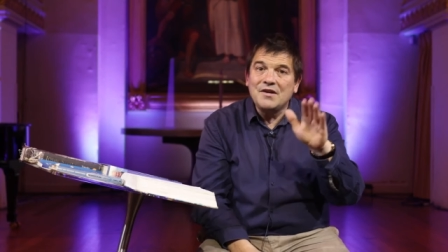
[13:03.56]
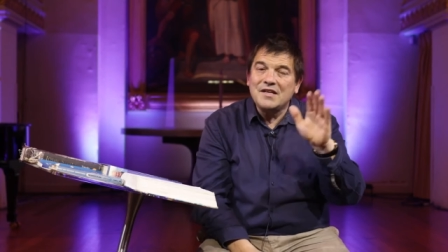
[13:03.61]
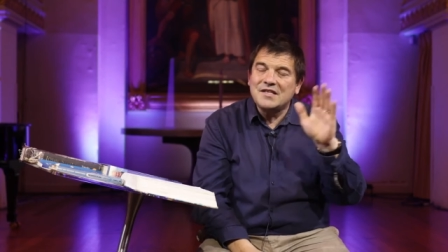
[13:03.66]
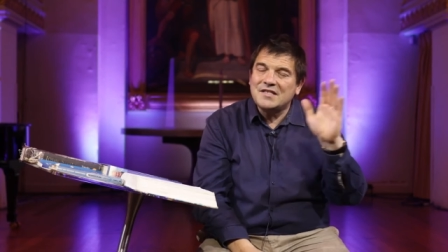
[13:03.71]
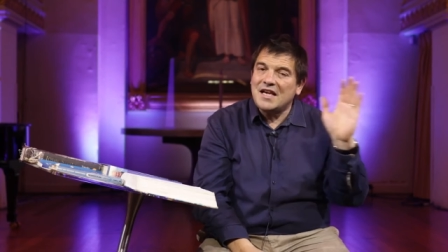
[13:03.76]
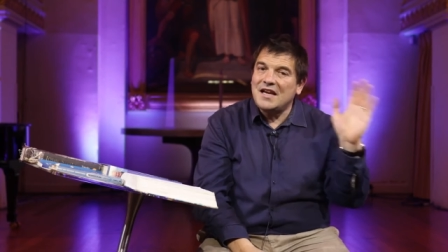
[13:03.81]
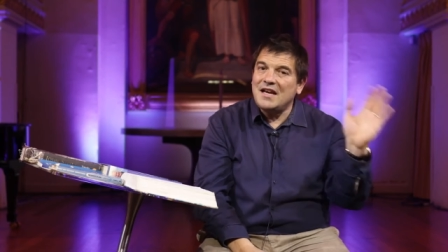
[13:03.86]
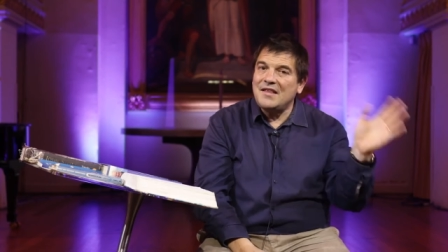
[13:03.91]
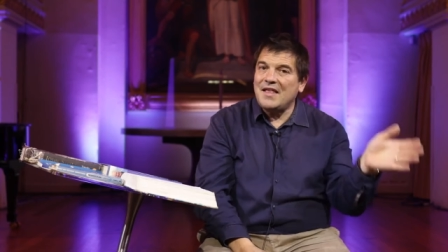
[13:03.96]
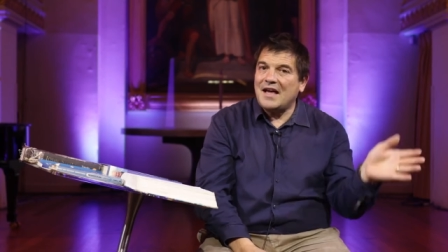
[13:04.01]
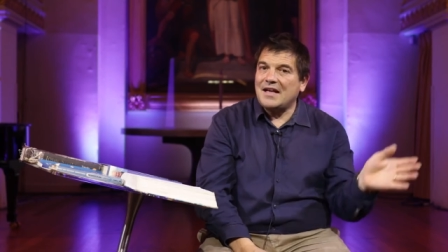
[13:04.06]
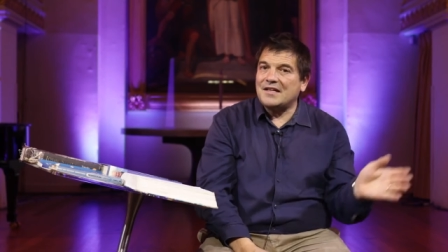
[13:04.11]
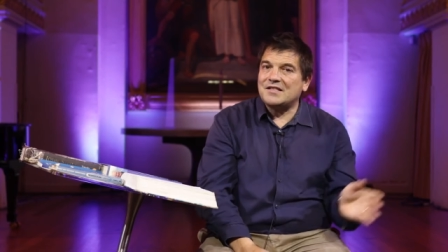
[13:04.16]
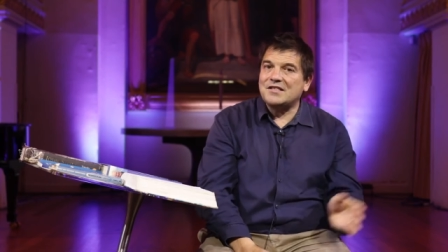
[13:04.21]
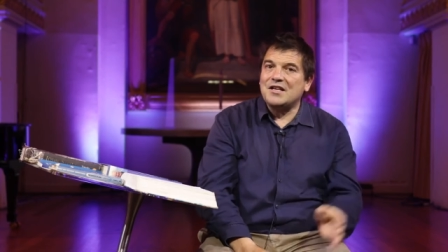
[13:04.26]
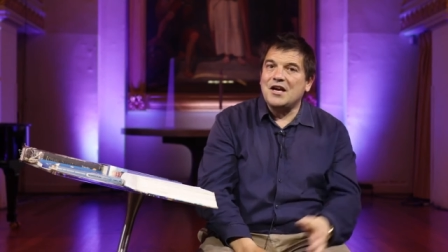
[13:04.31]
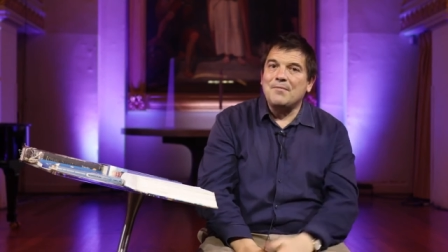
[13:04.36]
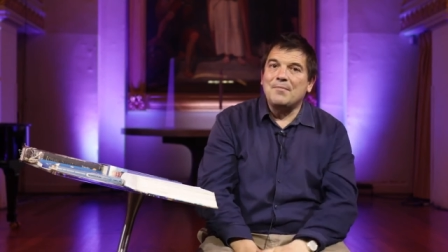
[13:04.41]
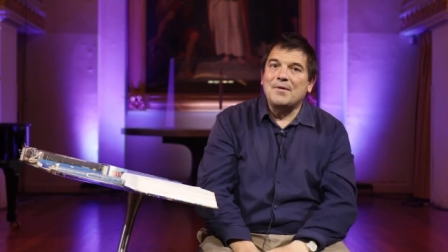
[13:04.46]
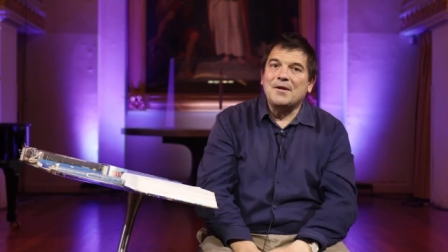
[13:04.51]
he said in that
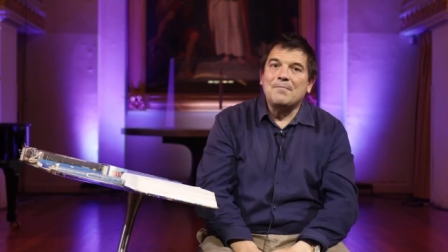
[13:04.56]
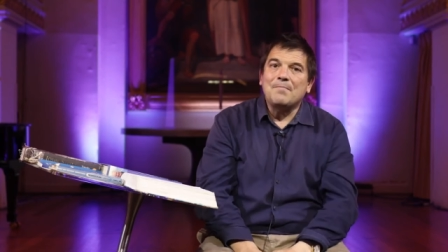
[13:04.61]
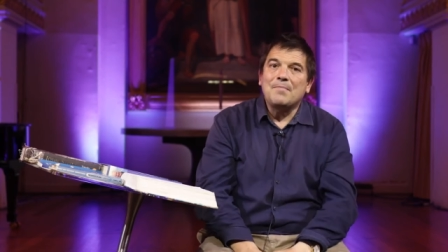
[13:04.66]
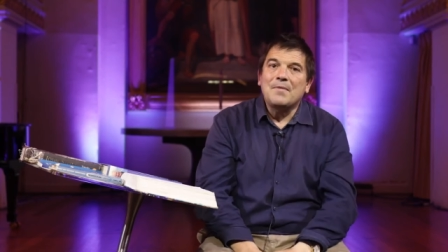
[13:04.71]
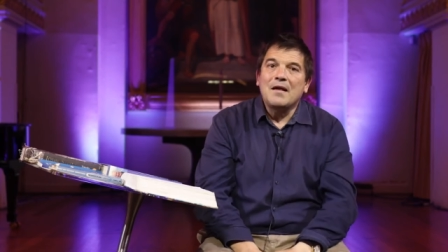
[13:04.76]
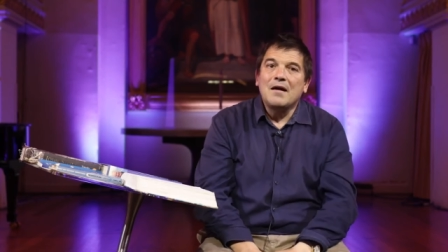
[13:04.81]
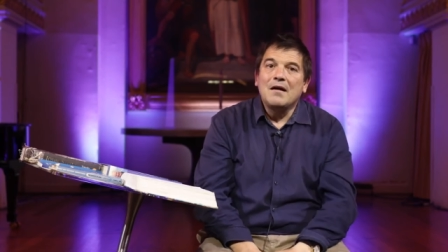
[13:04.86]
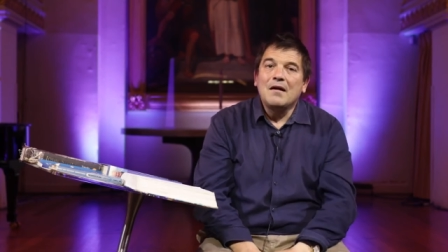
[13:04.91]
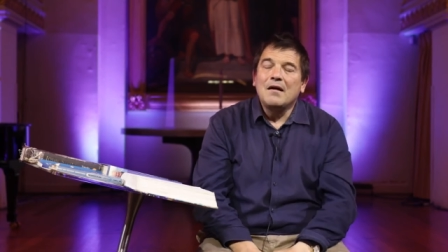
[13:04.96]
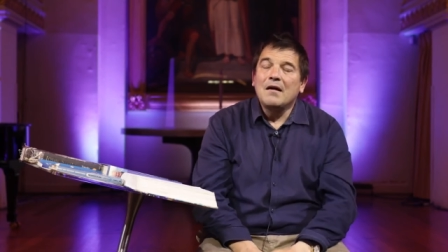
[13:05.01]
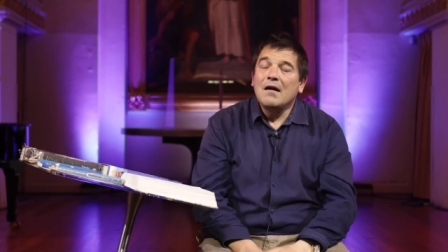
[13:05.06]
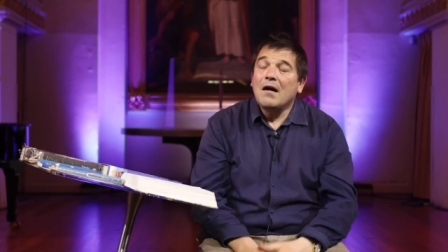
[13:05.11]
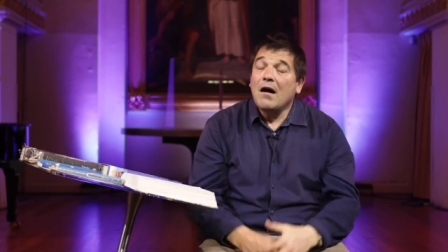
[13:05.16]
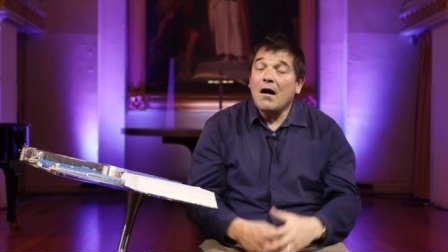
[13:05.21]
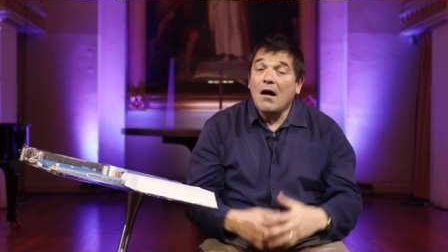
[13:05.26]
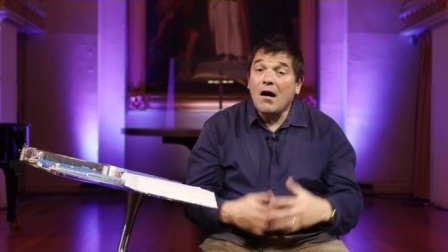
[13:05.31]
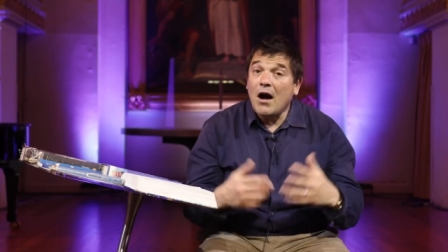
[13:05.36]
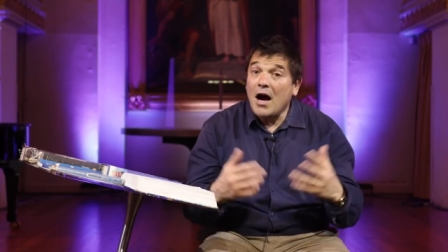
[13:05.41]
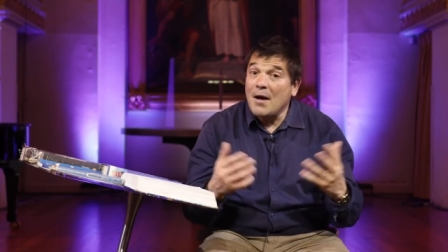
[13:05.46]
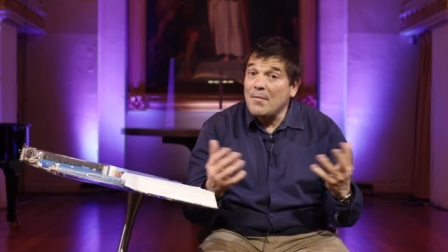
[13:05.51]
sermon,
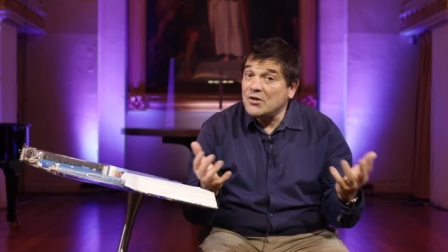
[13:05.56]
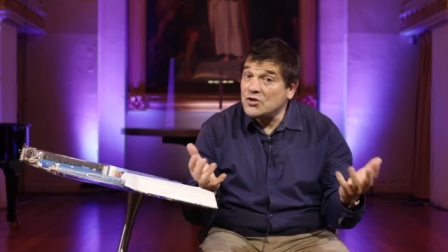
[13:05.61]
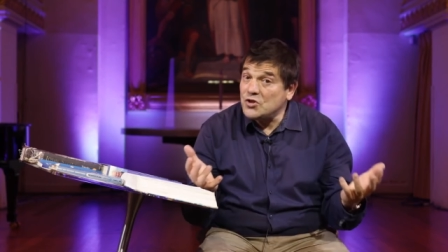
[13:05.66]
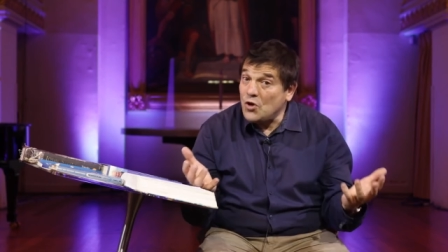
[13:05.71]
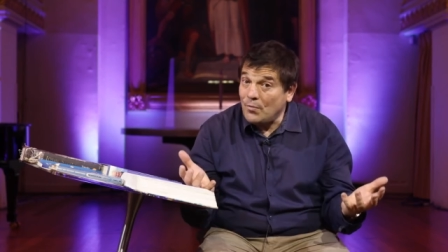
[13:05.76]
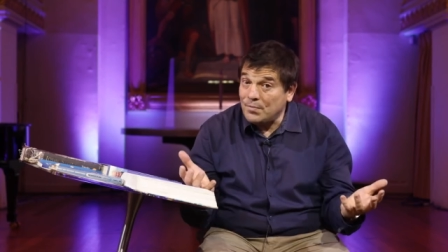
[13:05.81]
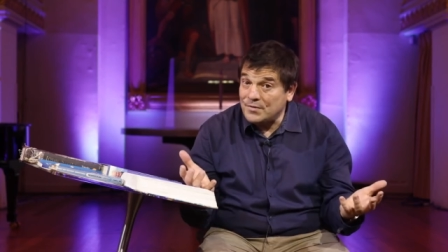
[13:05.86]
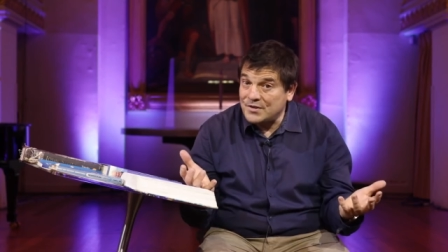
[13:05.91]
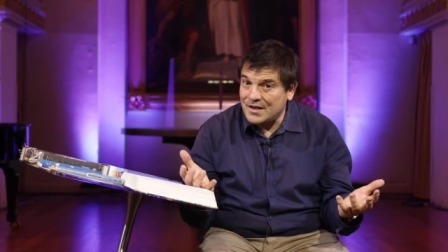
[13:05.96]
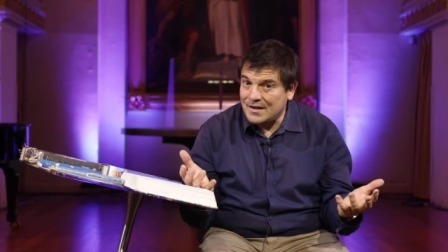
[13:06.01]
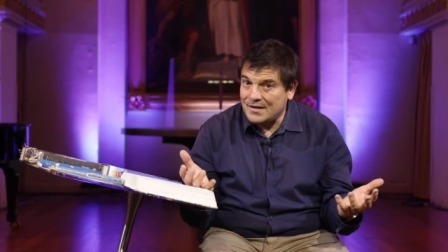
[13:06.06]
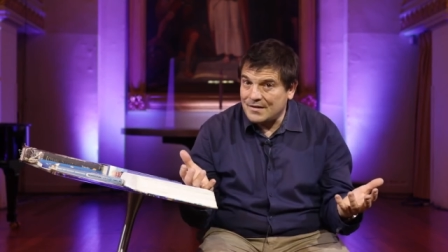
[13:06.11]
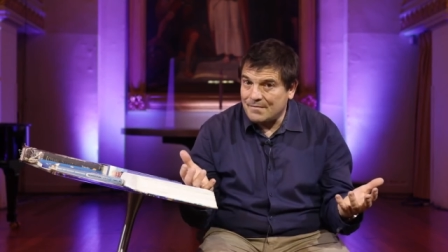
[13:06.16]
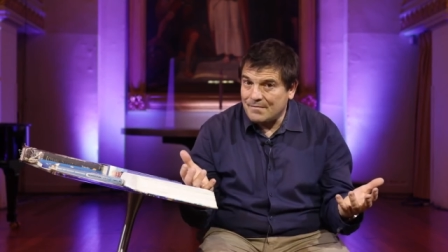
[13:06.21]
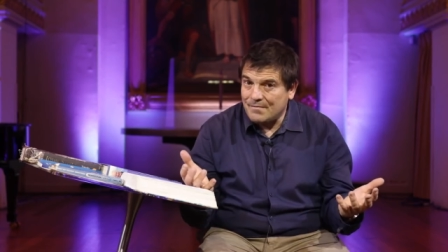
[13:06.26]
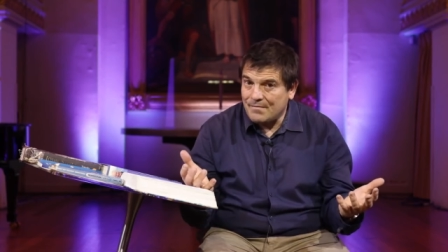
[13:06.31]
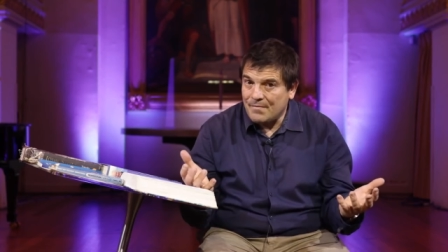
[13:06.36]
"I'm adopted.